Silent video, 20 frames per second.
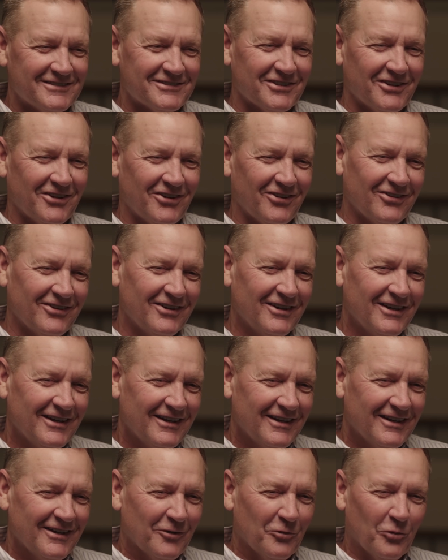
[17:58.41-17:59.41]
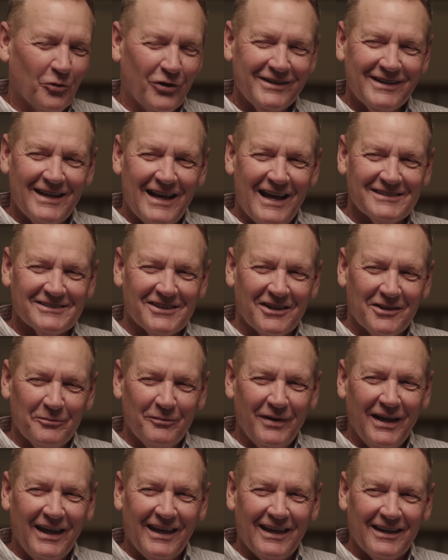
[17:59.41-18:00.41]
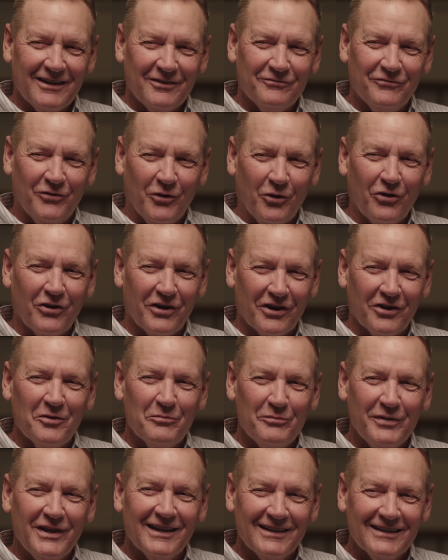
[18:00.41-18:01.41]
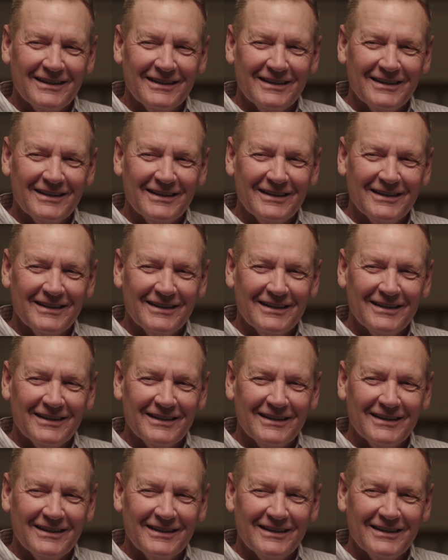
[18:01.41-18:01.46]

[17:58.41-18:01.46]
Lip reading: so one guy's going to make it and 4 are going to be a